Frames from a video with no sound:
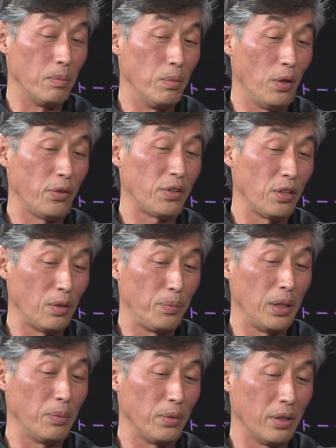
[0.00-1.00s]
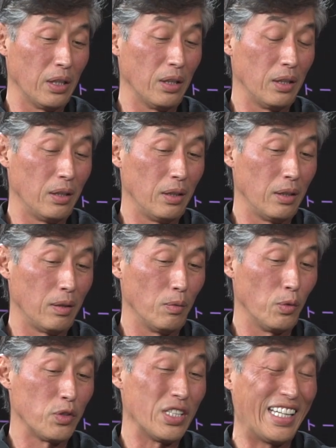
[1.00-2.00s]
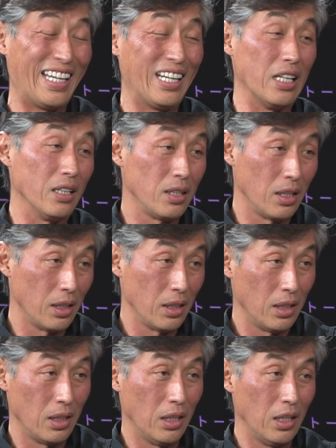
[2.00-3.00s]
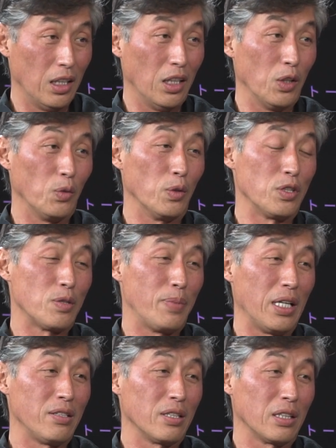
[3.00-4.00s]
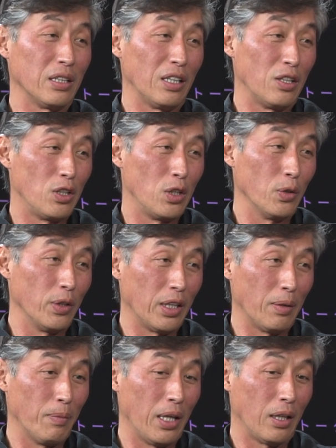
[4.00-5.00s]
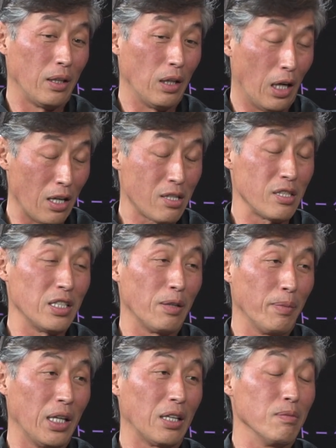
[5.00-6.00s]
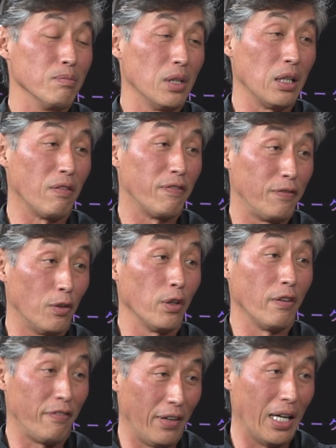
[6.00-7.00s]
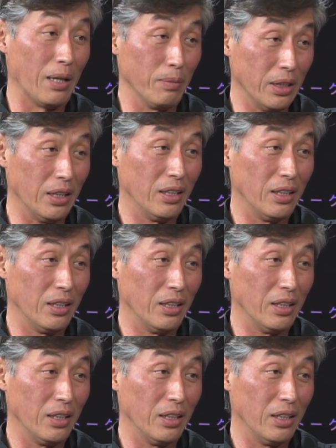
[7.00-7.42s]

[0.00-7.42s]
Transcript: most of the people that was in it was basically doing and hustling and making money for the family.